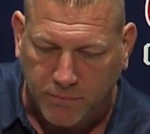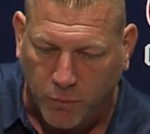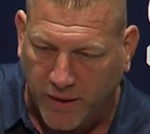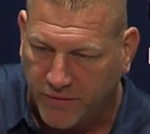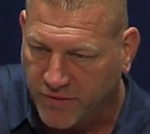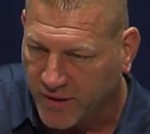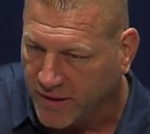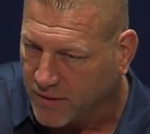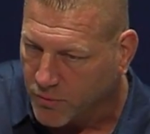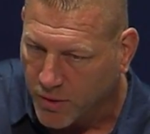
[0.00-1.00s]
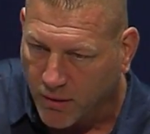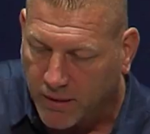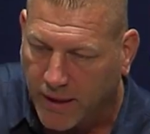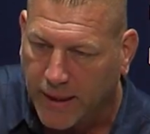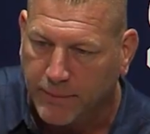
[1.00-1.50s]
We have said throughout
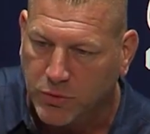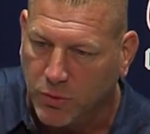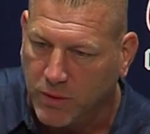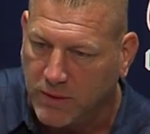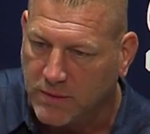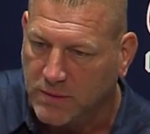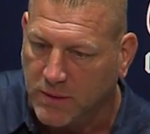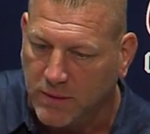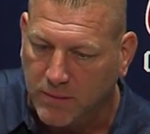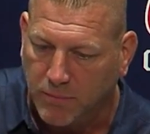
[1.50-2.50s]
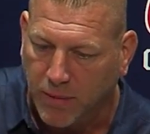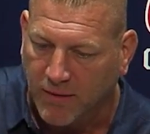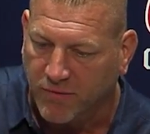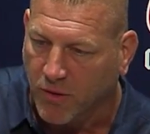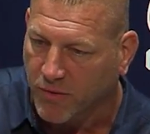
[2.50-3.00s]
camp, Jordan is by
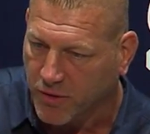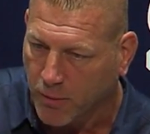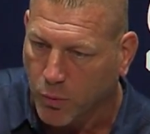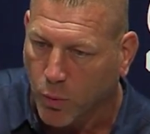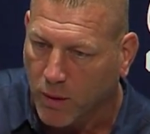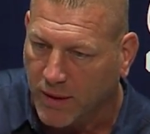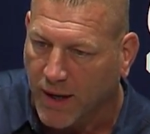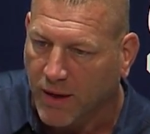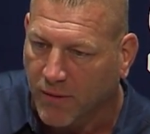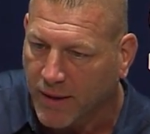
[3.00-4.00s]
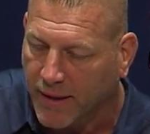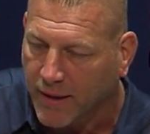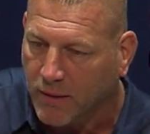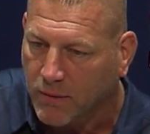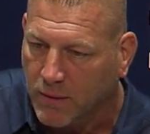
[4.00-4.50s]
far the number one guy right
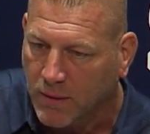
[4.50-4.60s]
now.